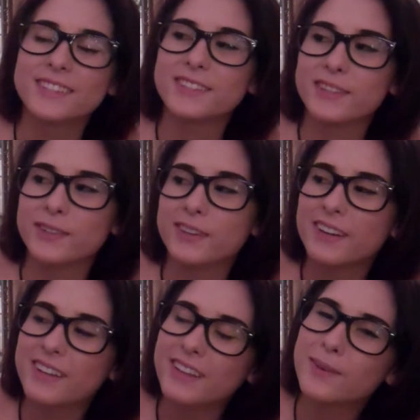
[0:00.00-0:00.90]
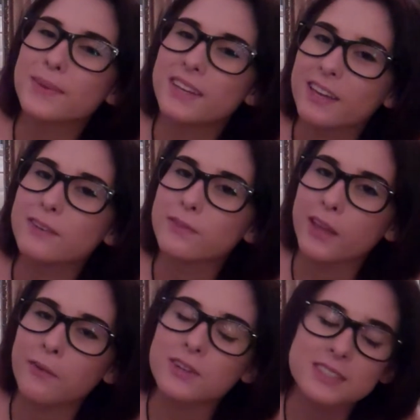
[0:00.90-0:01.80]
So I think I'm going to get it for
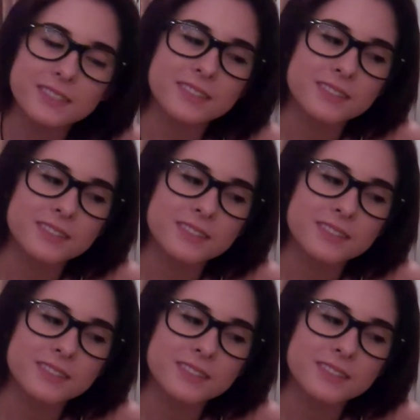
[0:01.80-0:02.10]
that reason.